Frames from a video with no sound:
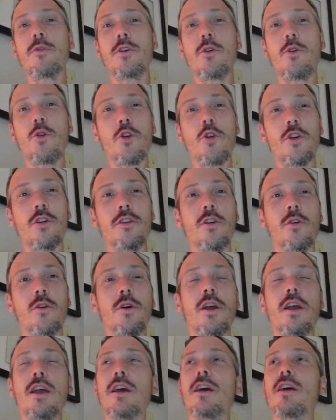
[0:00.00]
you should
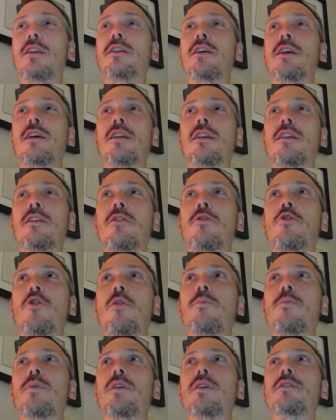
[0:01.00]
go ahead and
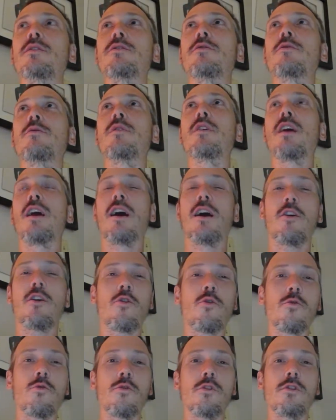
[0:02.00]
jump into the
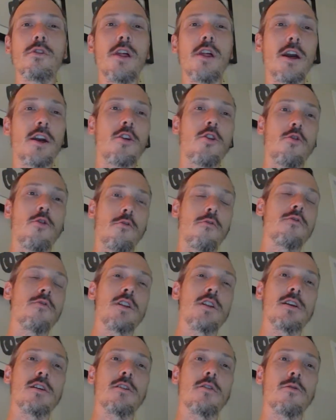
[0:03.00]
actual lecture
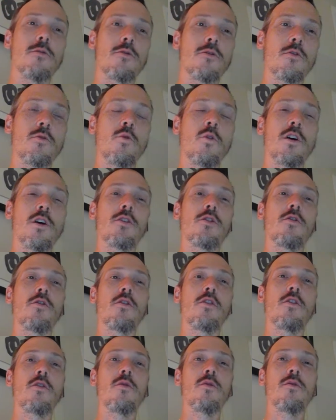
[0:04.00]
videos and watch
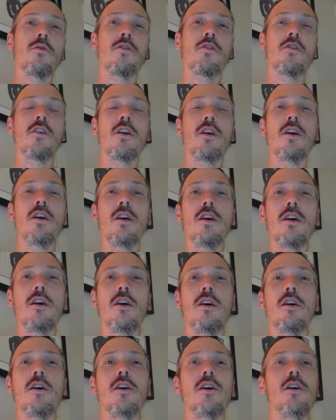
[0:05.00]
those.
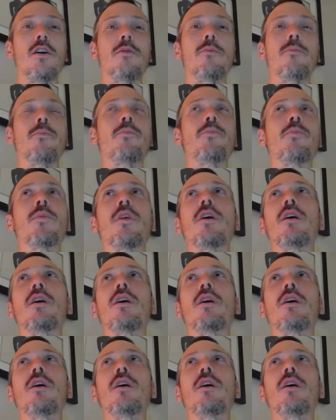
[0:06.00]
Um,